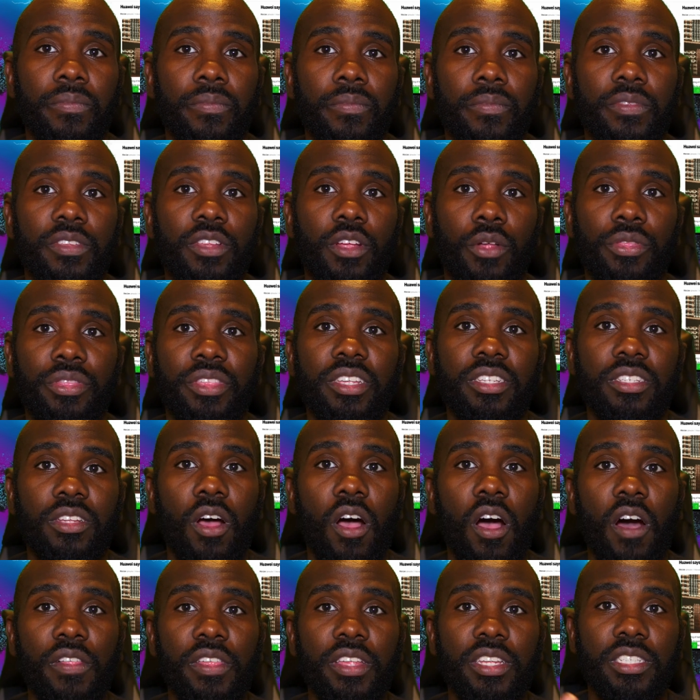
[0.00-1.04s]
So
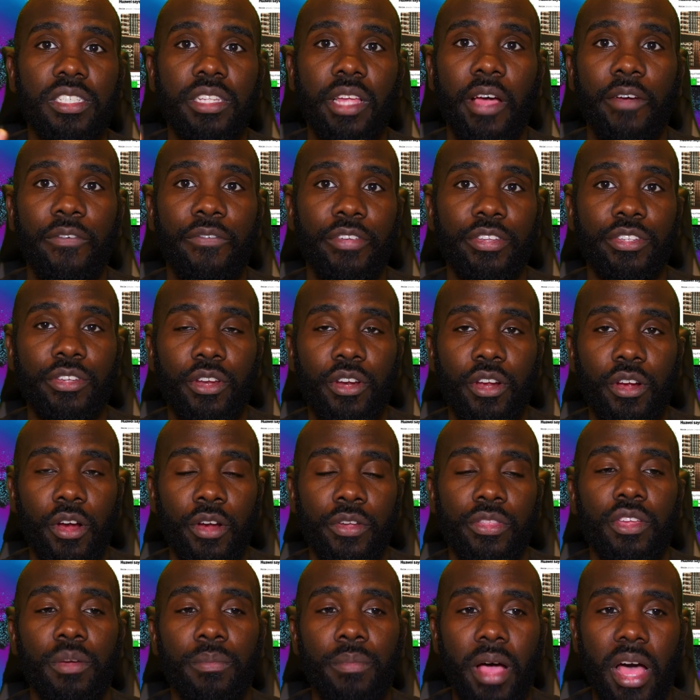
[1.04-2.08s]
all this stuff is going to
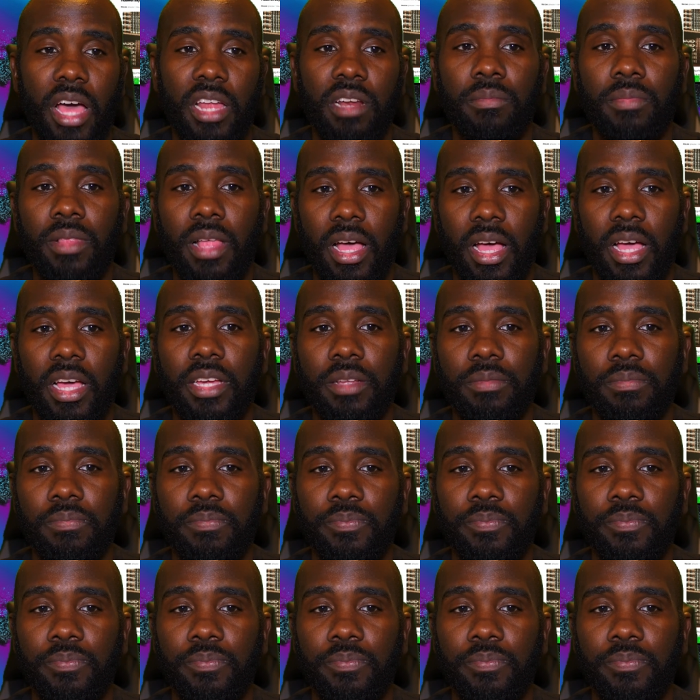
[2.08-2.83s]
hurt their bottom line.